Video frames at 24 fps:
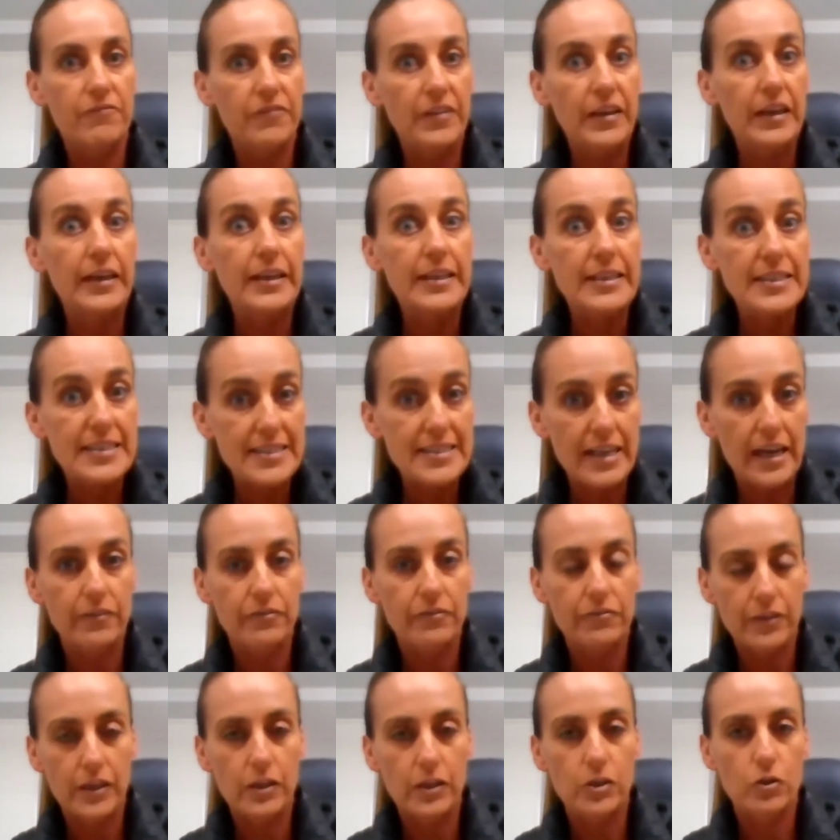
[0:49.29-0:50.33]
feeling
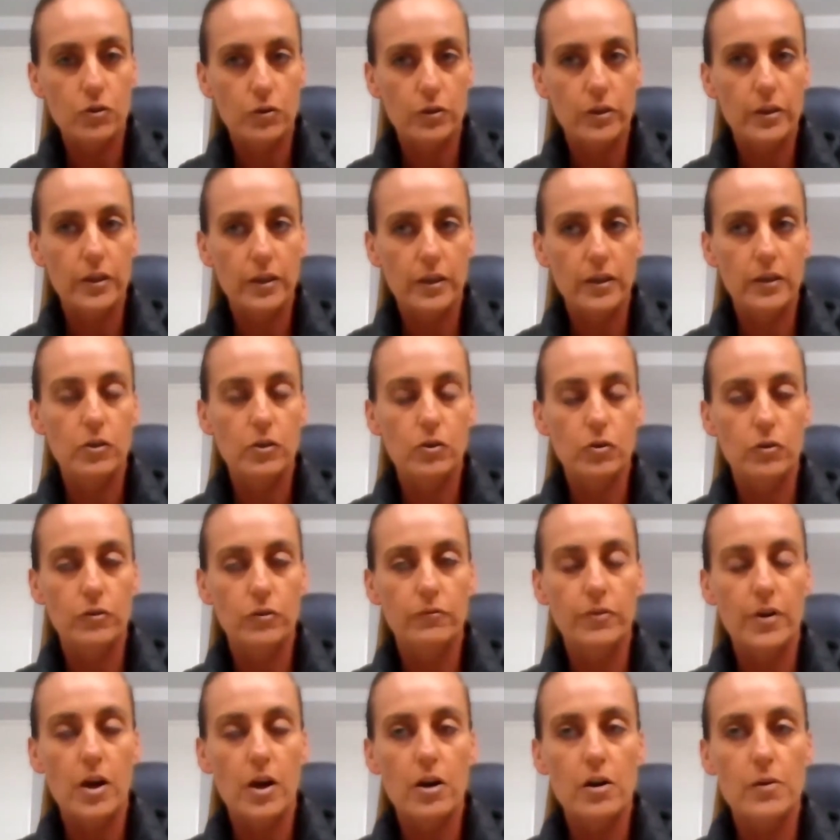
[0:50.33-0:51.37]
safe in your
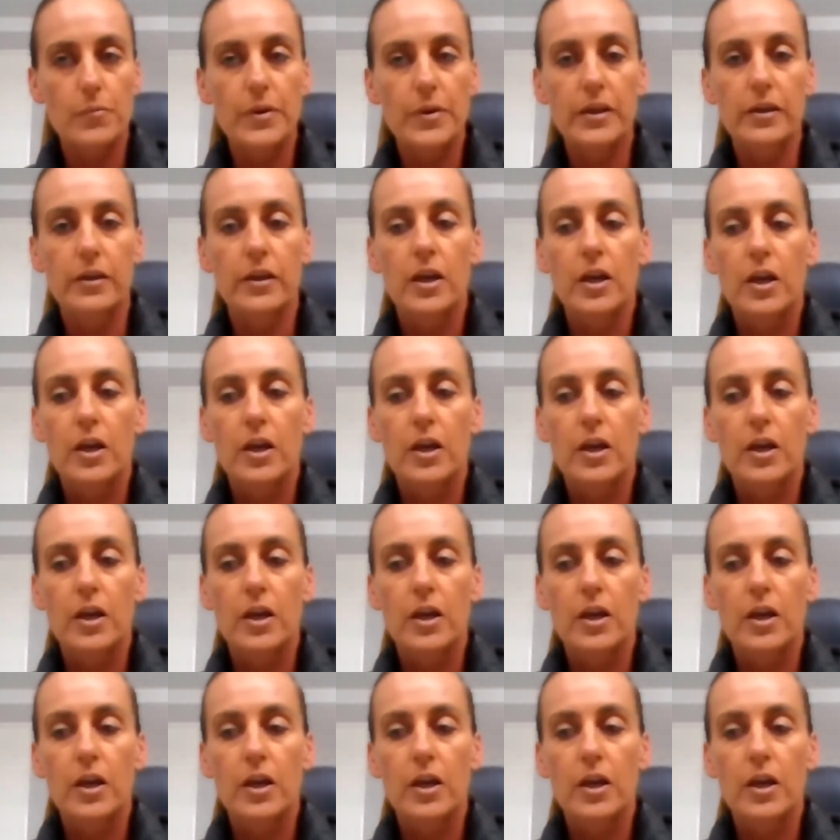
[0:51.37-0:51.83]
environment.